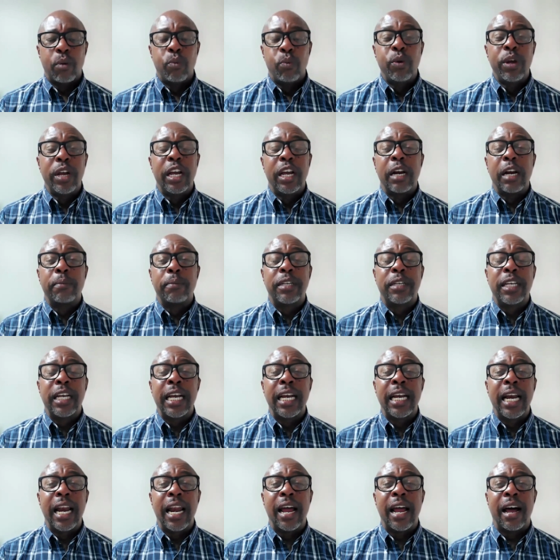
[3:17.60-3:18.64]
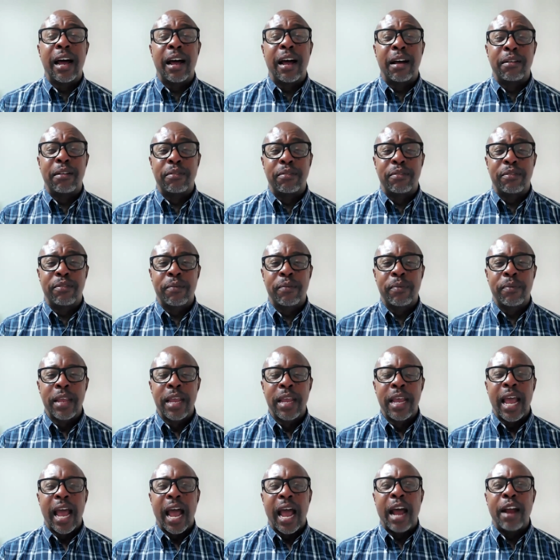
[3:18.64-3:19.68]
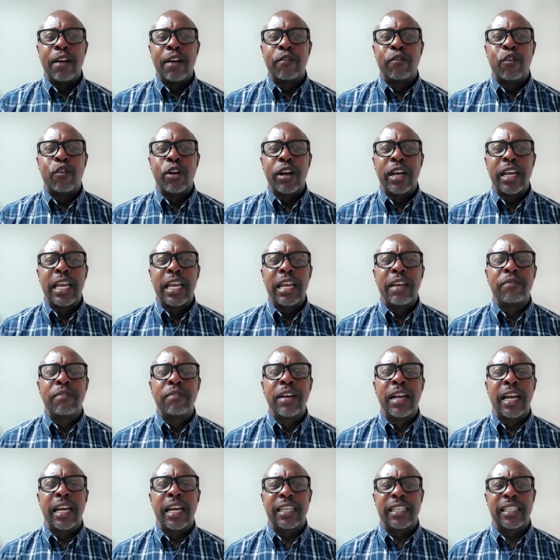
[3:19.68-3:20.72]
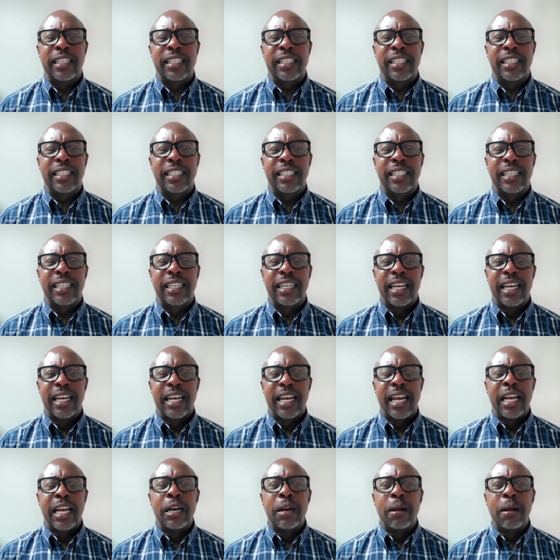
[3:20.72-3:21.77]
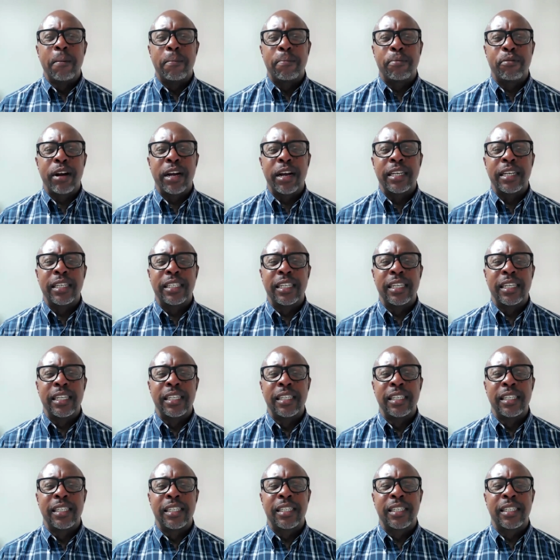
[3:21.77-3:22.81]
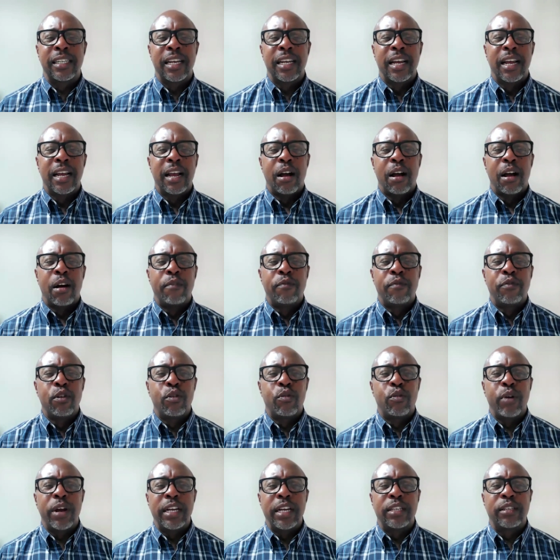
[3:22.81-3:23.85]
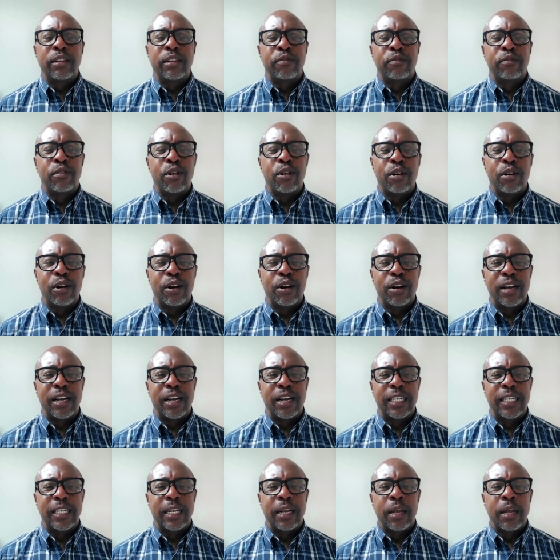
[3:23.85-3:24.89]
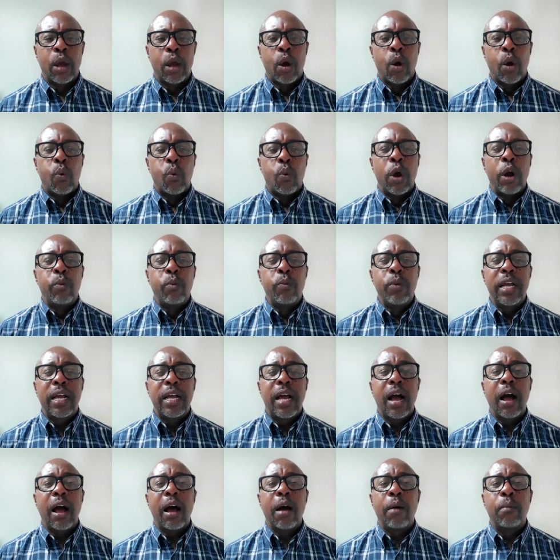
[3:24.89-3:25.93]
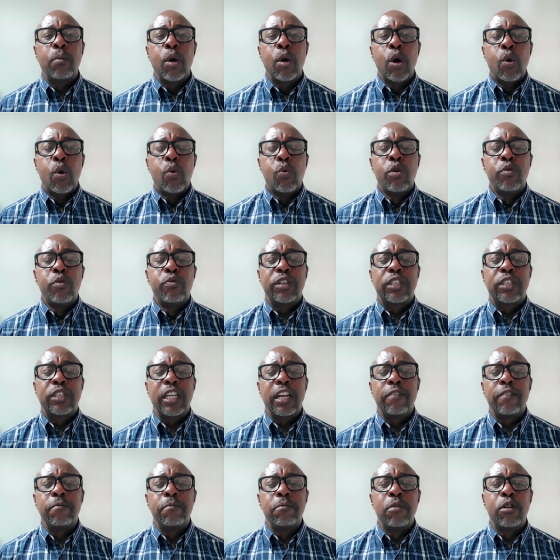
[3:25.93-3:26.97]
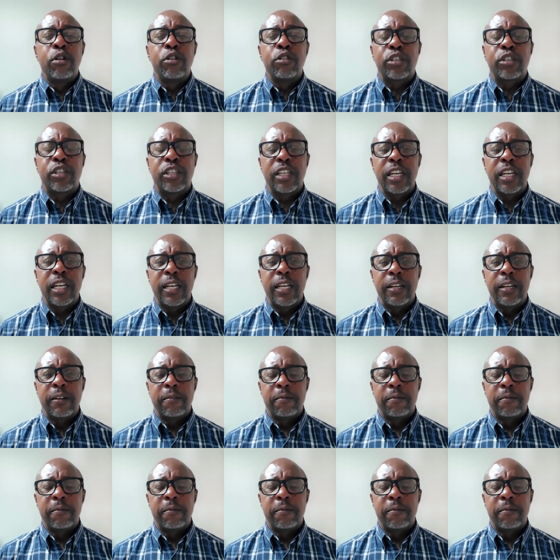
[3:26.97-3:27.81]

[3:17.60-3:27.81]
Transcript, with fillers: We can obtain love and forgiveness in the presence of the grace of God. When we come, we receive mercy.